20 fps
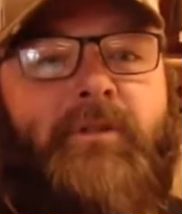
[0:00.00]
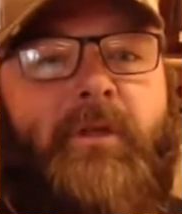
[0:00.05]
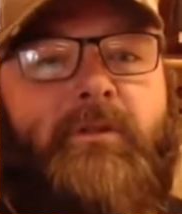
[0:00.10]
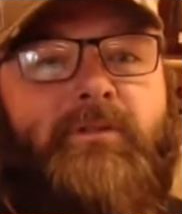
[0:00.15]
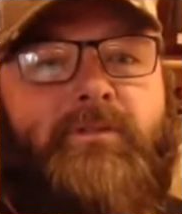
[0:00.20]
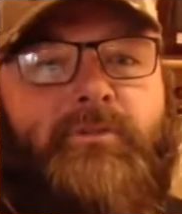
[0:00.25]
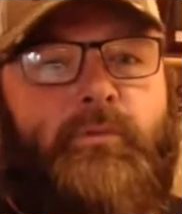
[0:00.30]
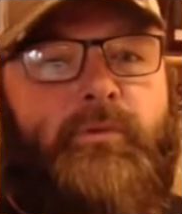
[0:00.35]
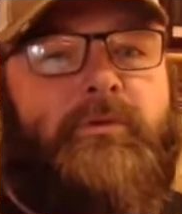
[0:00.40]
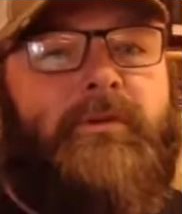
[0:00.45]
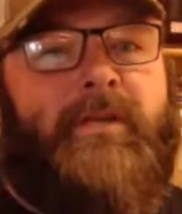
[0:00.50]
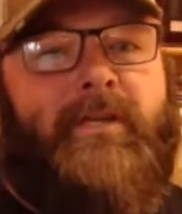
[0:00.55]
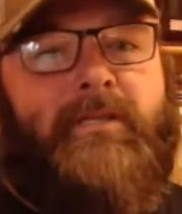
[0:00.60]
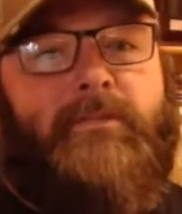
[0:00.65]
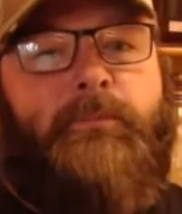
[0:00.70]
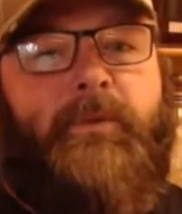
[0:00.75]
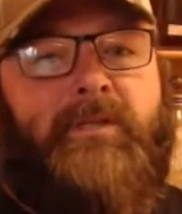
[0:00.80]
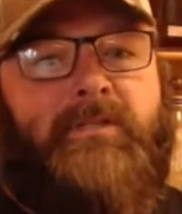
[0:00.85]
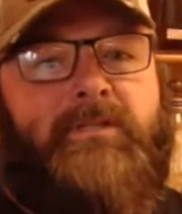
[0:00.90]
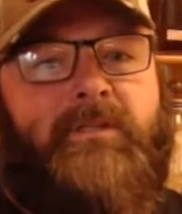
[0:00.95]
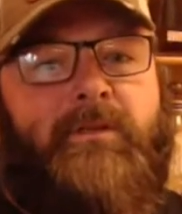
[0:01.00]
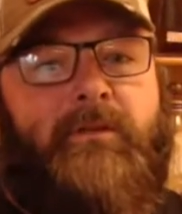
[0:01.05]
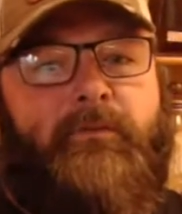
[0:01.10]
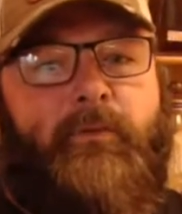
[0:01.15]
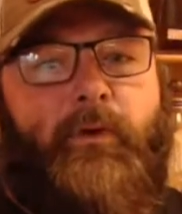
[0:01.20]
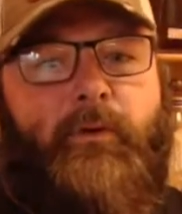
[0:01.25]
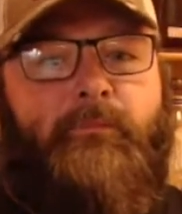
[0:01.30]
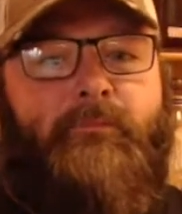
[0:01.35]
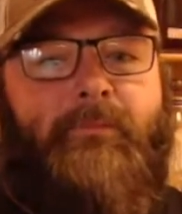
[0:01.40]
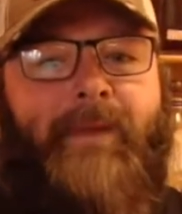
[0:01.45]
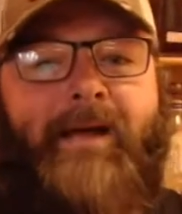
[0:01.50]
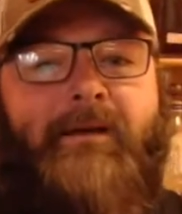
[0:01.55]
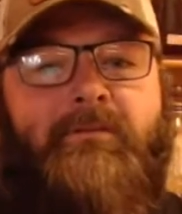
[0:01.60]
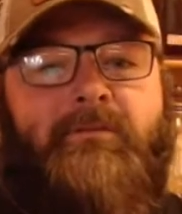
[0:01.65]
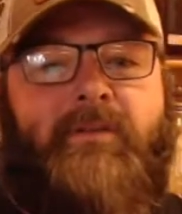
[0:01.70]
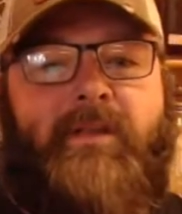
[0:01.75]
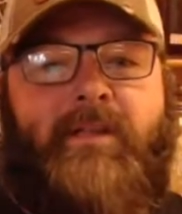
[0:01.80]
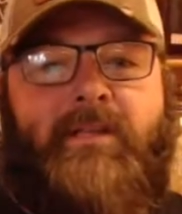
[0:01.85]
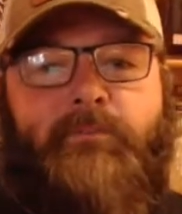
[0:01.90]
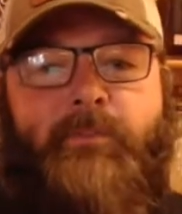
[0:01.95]
that's really expensive or
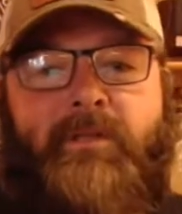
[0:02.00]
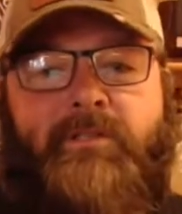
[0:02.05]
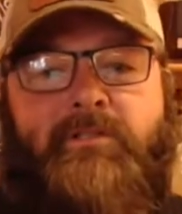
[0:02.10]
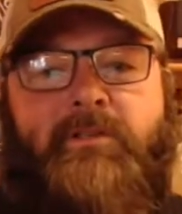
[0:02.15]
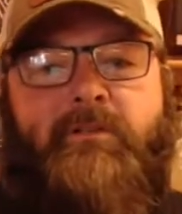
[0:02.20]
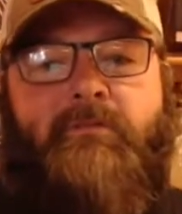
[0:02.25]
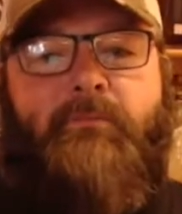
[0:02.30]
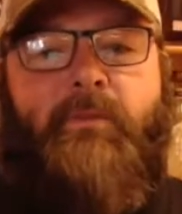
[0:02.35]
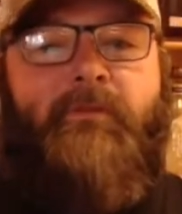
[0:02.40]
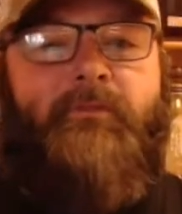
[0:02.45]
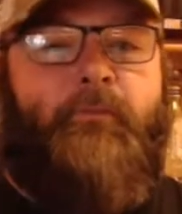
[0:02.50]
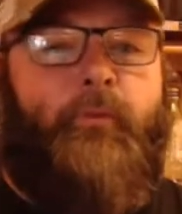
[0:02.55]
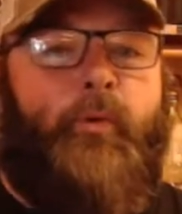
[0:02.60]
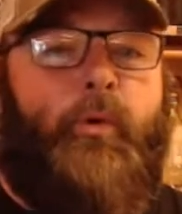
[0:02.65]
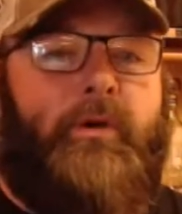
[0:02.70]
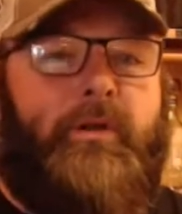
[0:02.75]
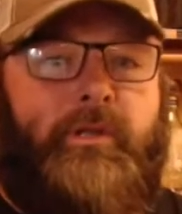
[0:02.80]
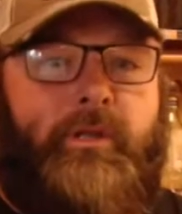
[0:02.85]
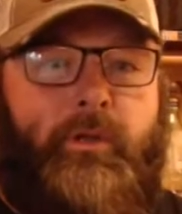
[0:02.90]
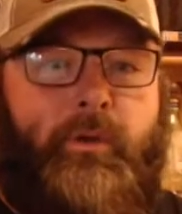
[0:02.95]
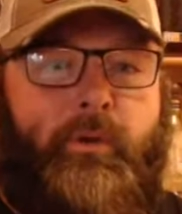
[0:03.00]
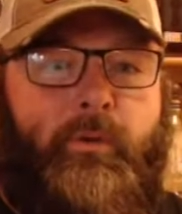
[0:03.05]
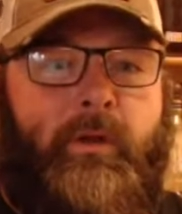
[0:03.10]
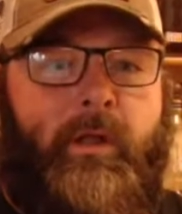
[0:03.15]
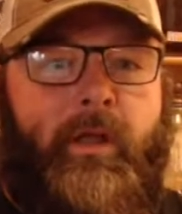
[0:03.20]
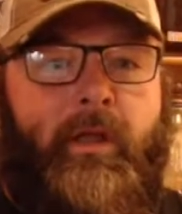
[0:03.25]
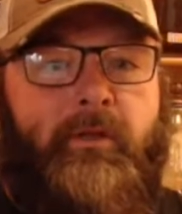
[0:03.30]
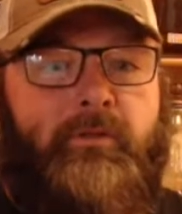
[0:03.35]
mildly expensive before you